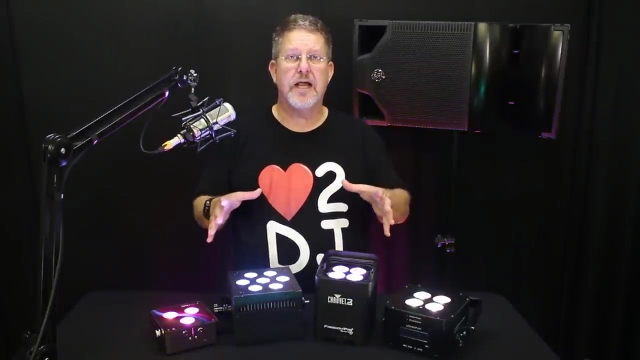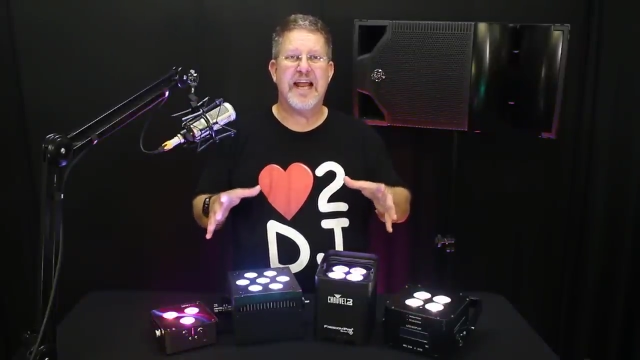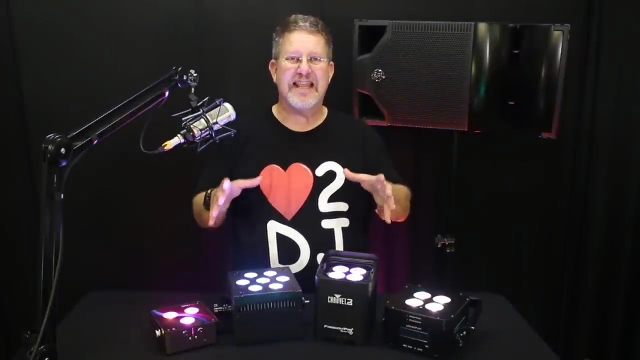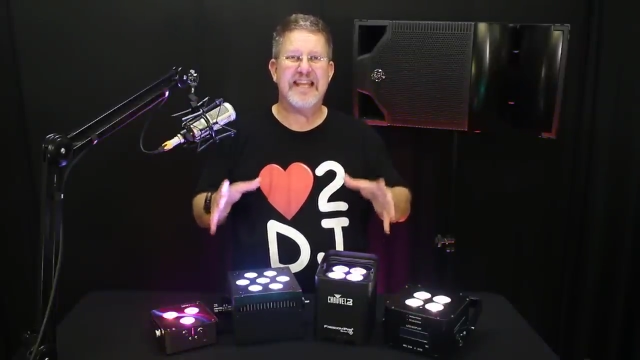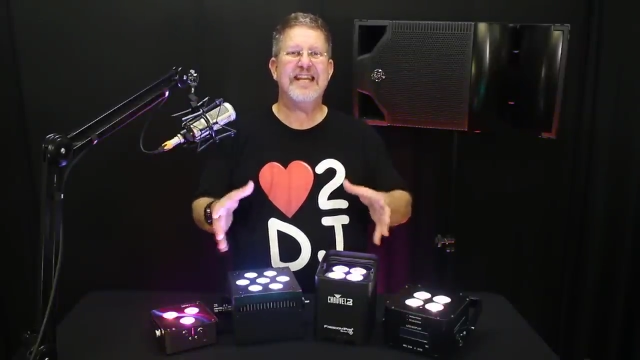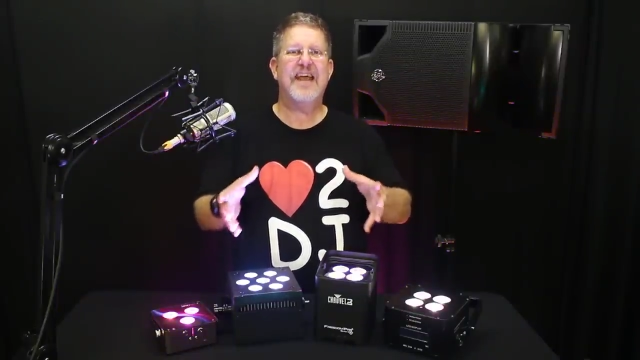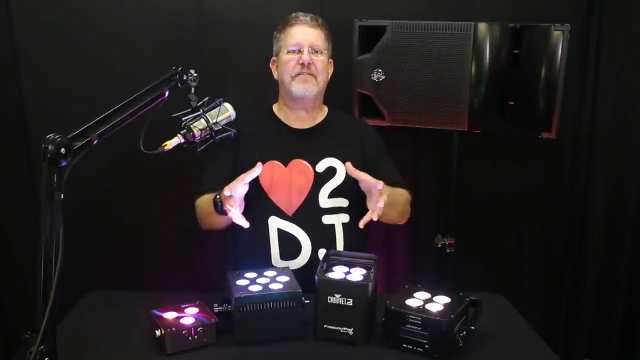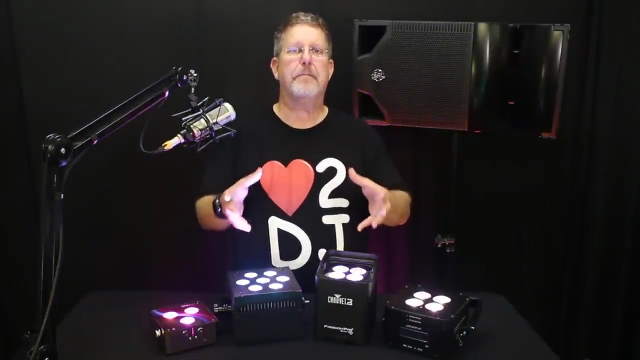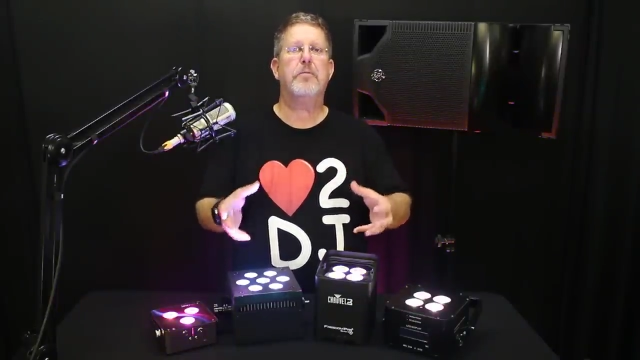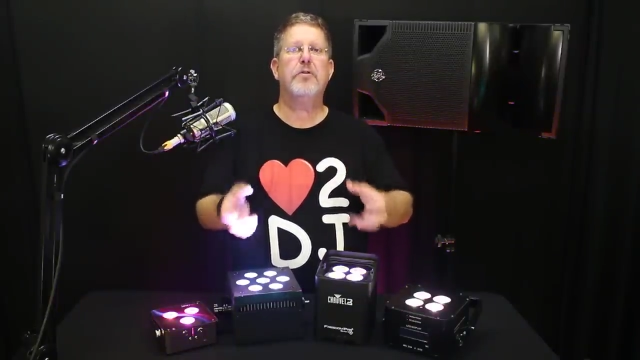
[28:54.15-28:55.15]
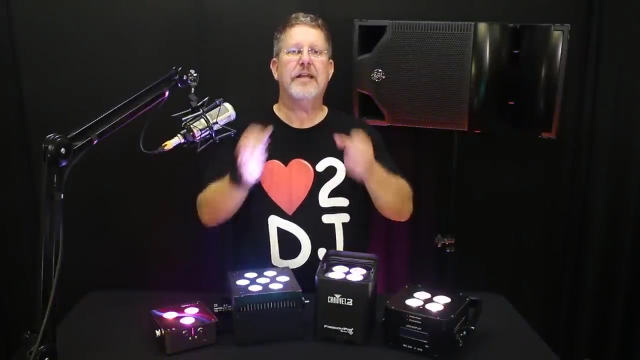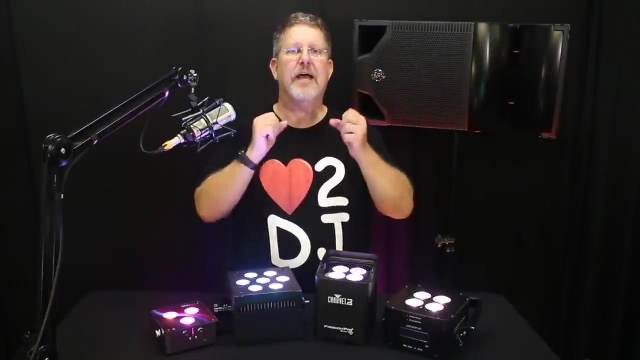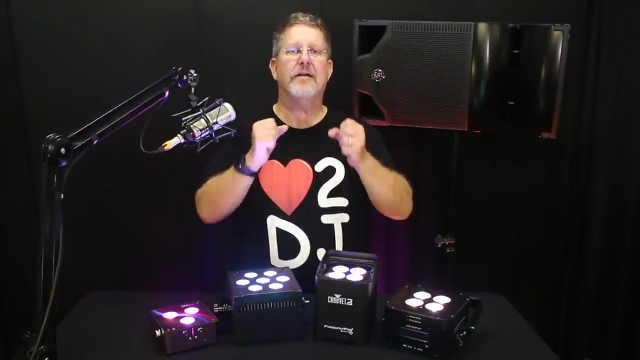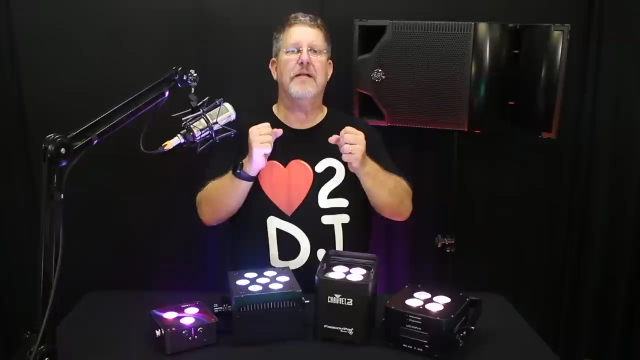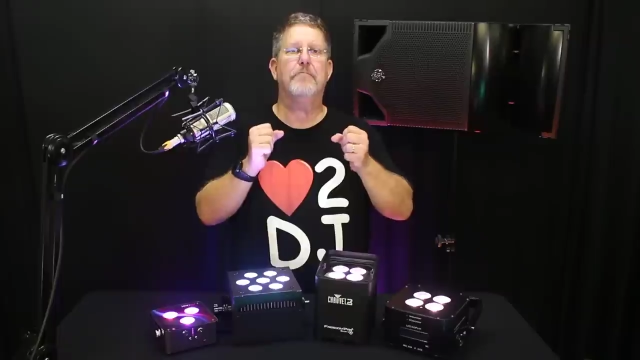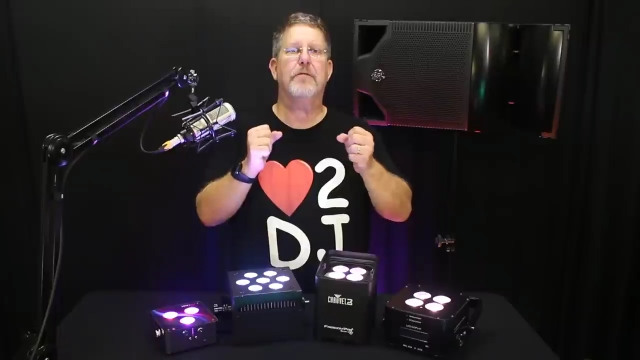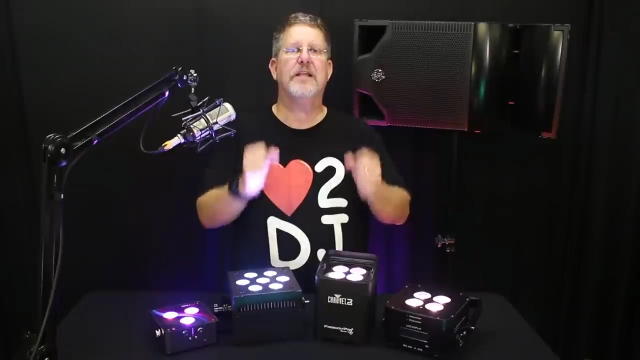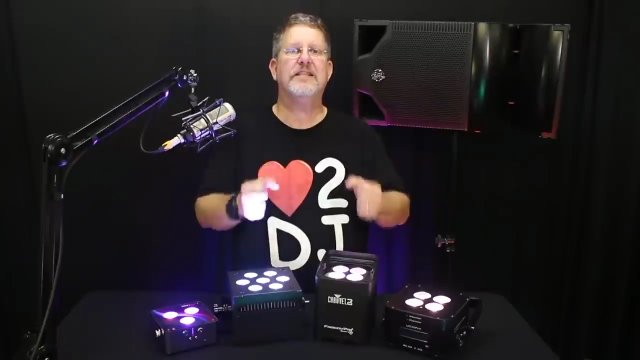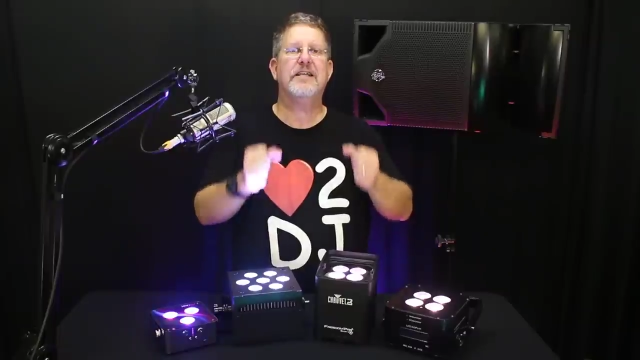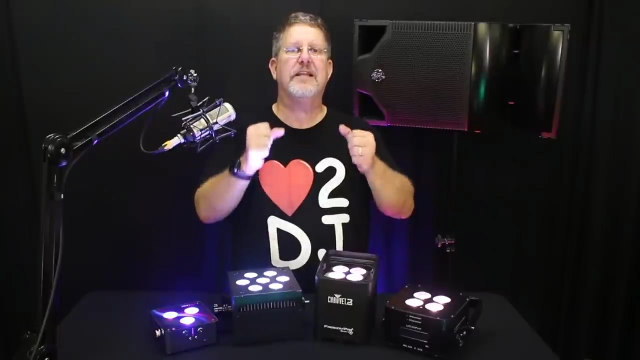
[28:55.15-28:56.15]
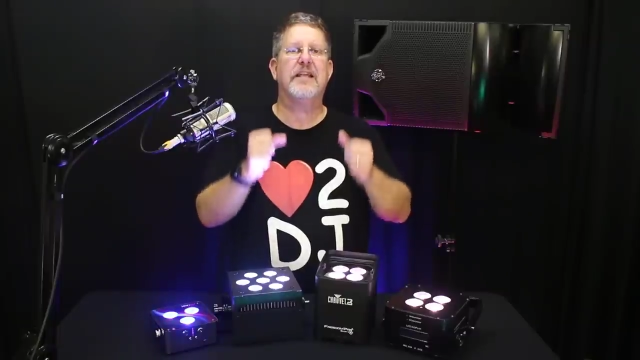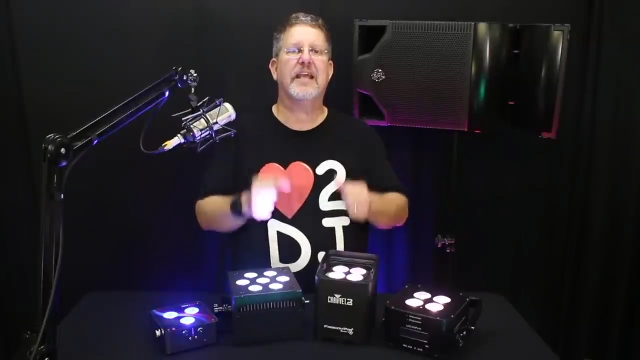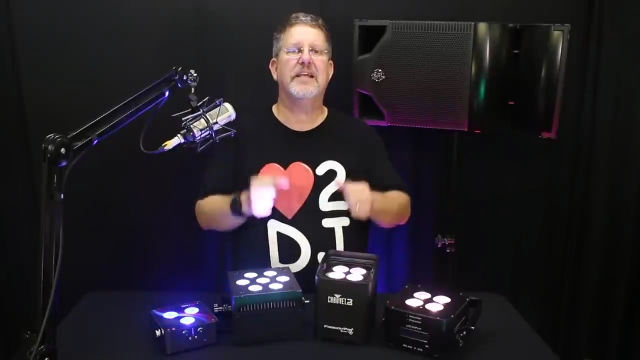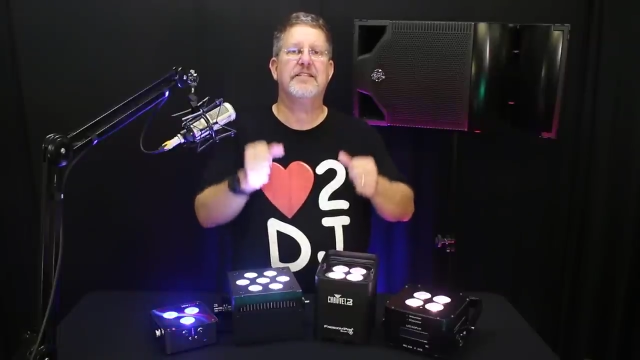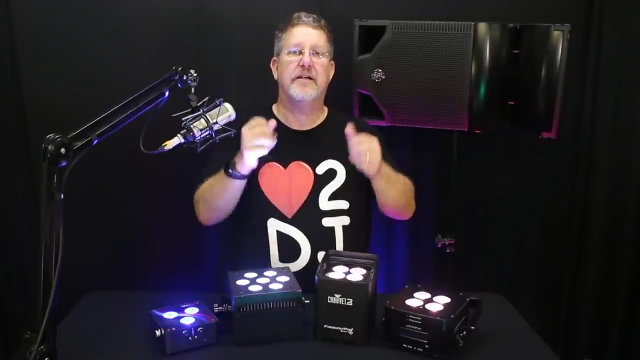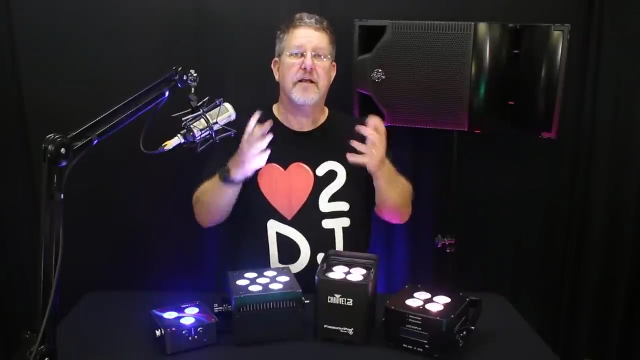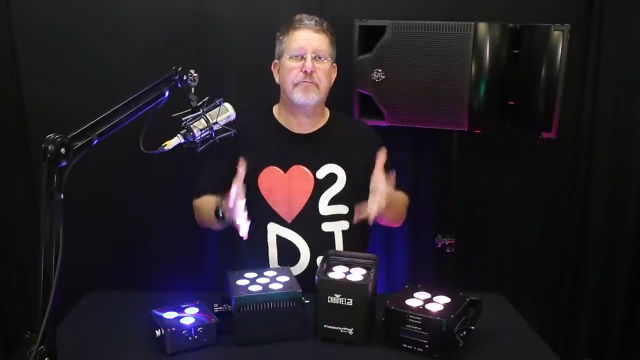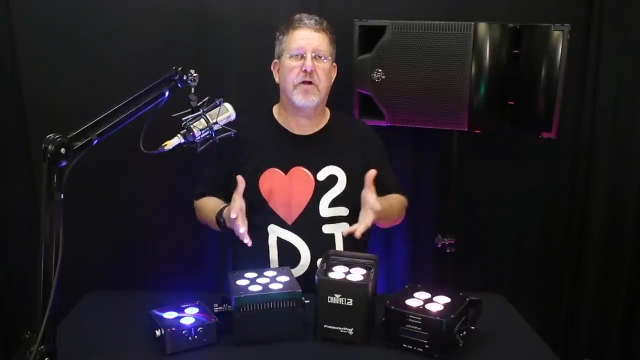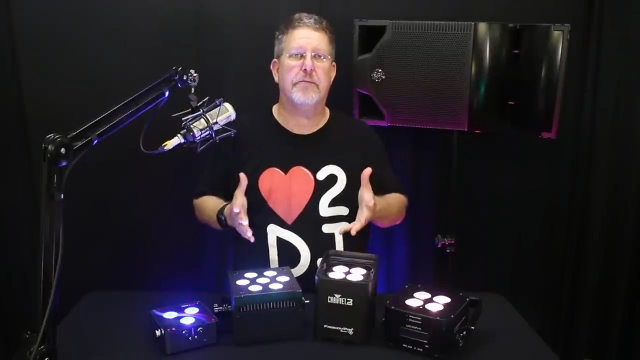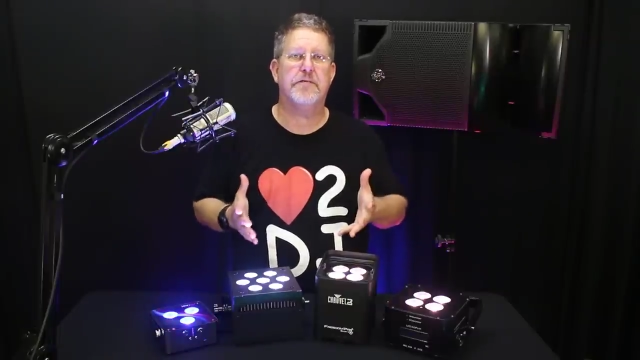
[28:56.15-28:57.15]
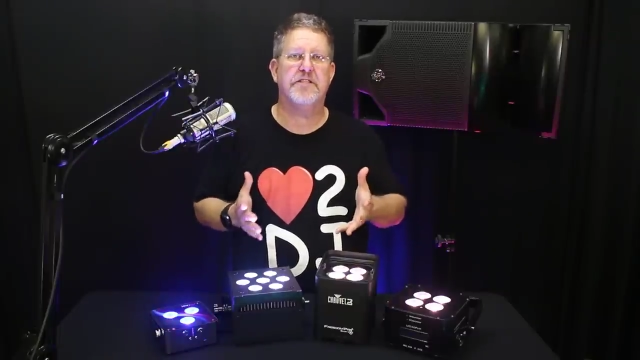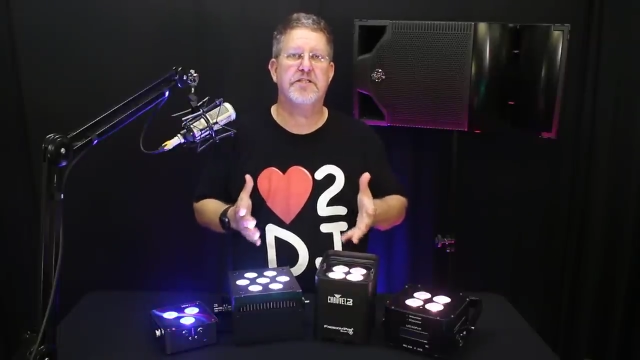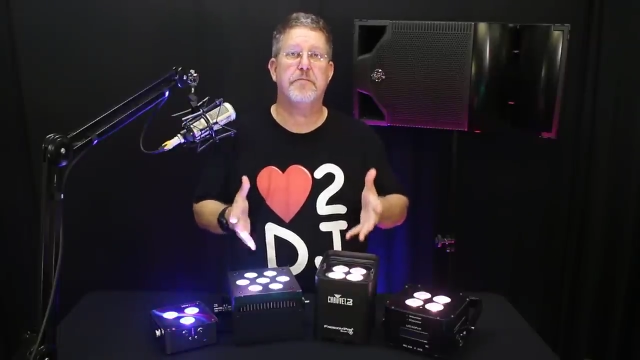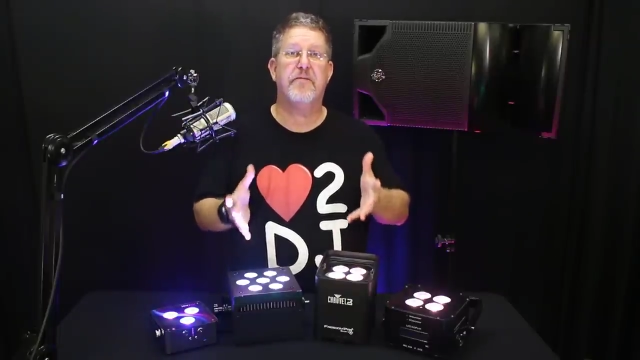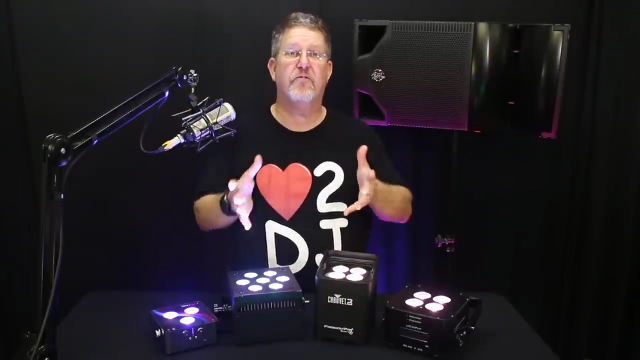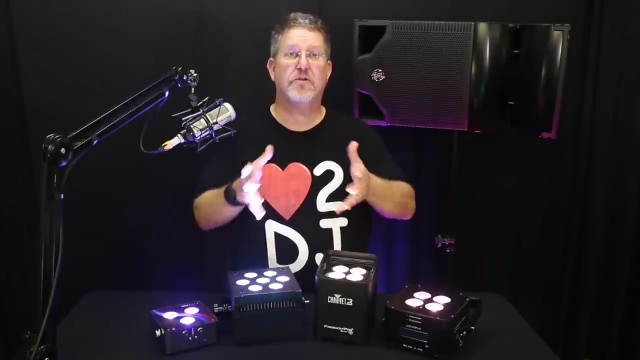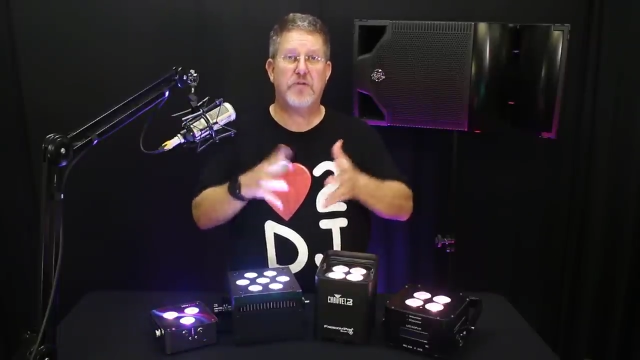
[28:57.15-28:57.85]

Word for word: and then you have to pull it out and place it in the case in an upright position before